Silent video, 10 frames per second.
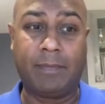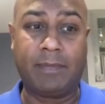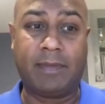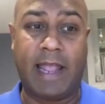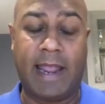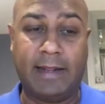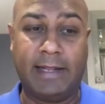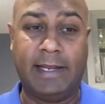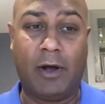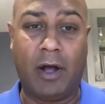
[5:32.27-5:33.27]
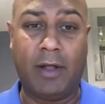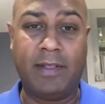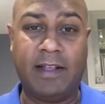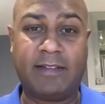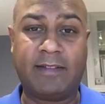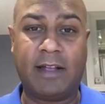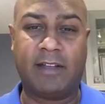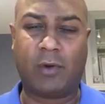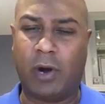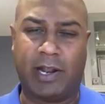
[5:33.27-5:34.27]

daily on this. Sorry,